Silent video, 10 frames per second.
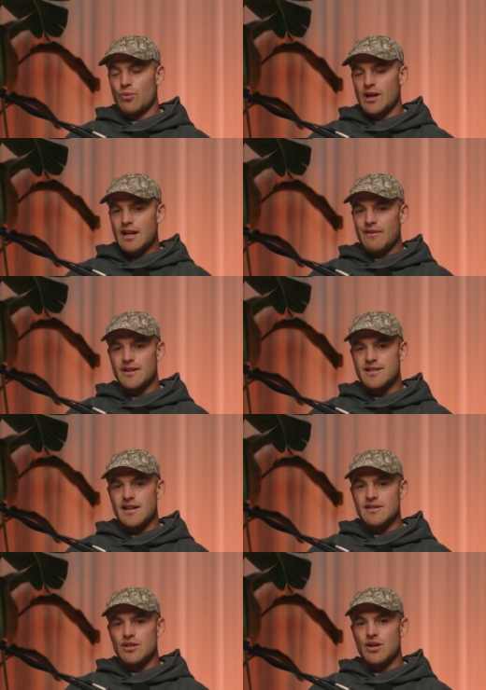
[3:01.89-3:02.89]
We love
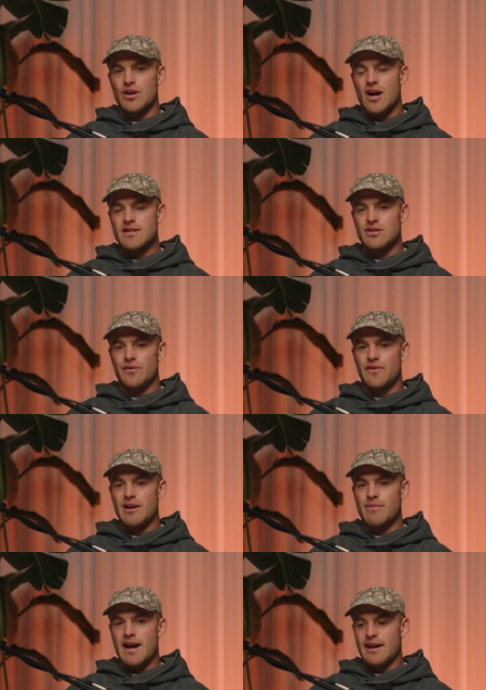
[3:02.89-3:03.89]
listening to you guys and your
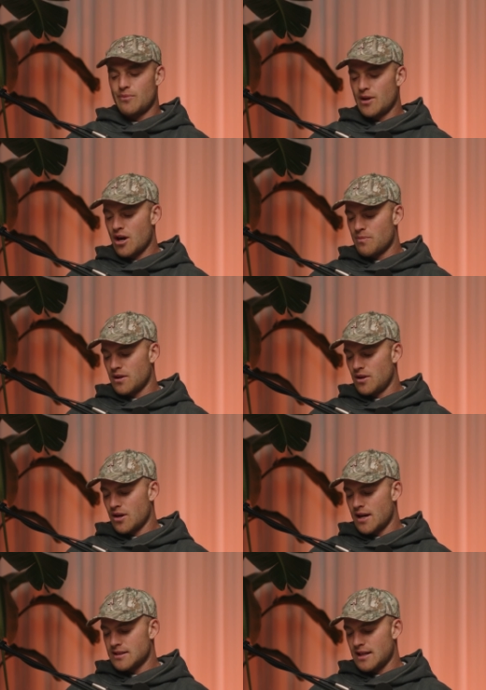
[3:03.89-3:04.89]
feedback, and we hope that you
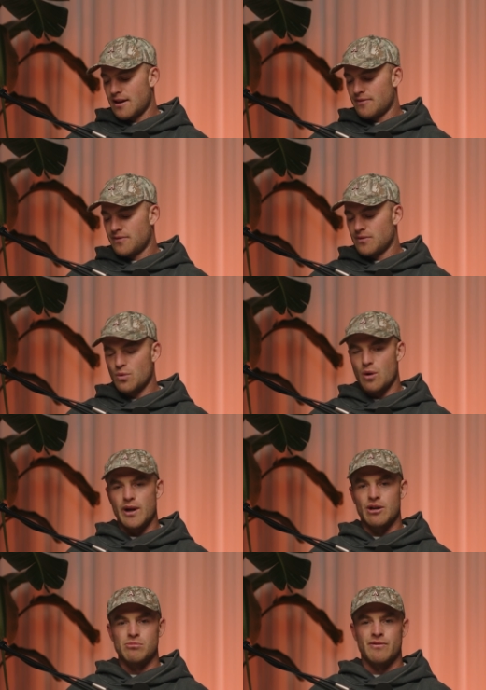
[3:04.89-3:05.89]
guys love what
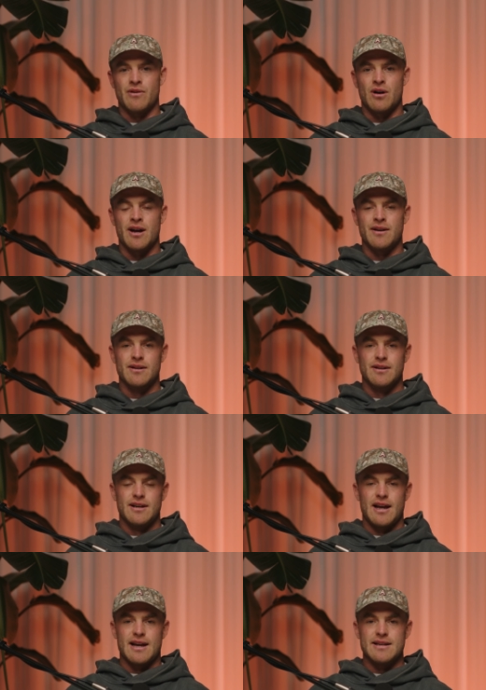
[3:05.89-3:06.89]
we can provide
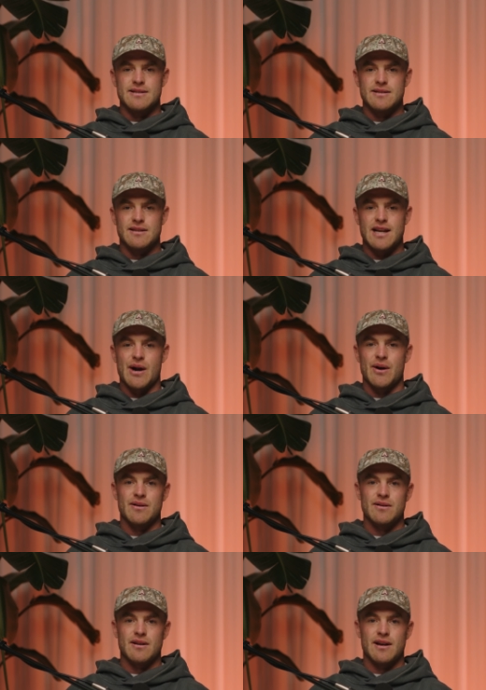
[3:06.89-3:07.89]
as
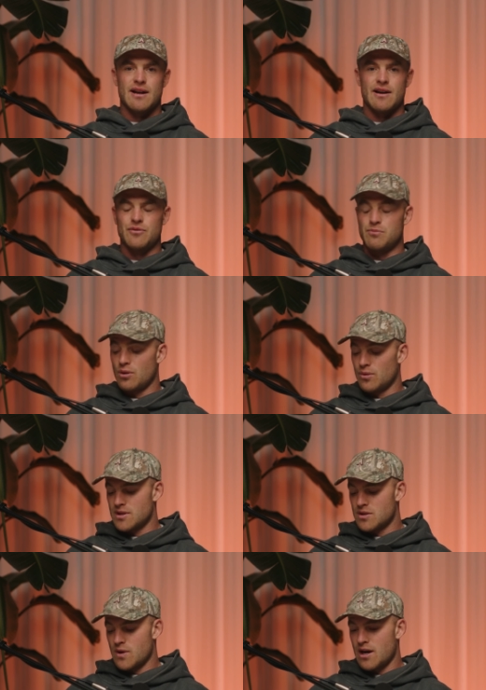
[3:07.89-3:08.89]
current
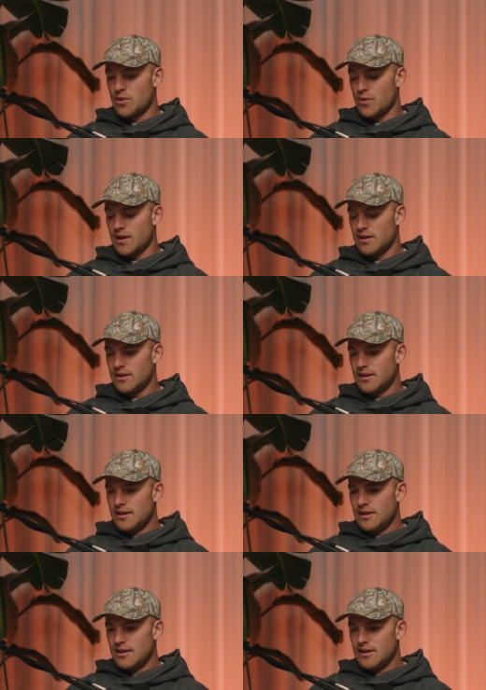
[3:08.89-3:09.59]
footballers as well, who are